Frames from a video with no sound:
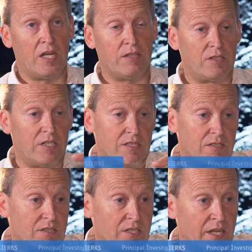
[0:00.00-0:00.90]
either
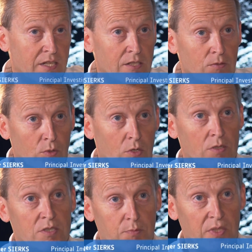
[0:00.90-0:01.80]
as standing
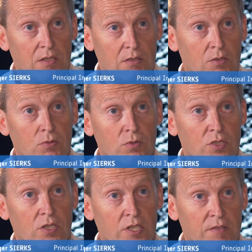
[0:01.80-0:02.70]
walls, big,
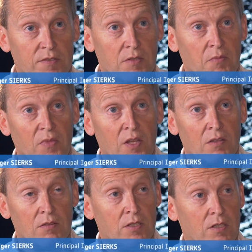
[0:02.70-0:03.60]
huge cliffs,
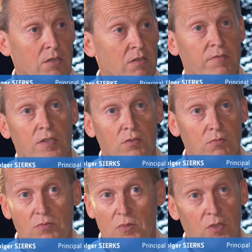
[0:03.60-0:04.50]
they offer
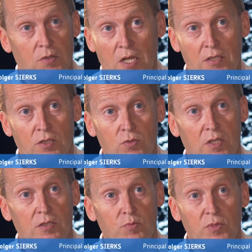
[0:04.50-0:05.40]
100, uh,
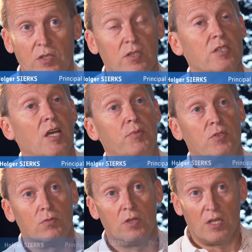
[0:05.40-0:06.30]
200 meters up
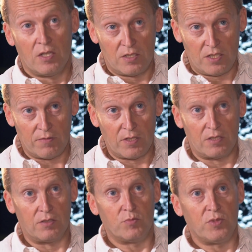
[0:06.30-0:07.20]
to
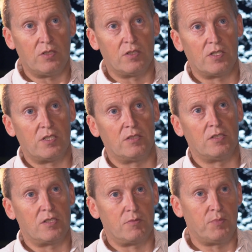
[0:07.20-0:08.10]
700 meters,
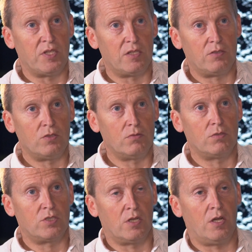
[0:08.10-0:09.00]
this big,
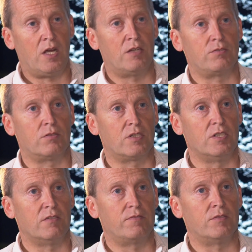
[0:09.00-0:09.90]
huge uh, Hathor
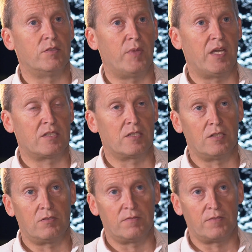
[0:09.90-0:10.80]
cliff on the
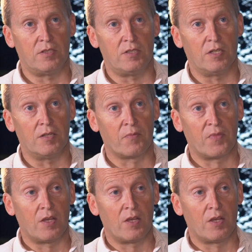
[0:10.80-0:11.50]
backside of the,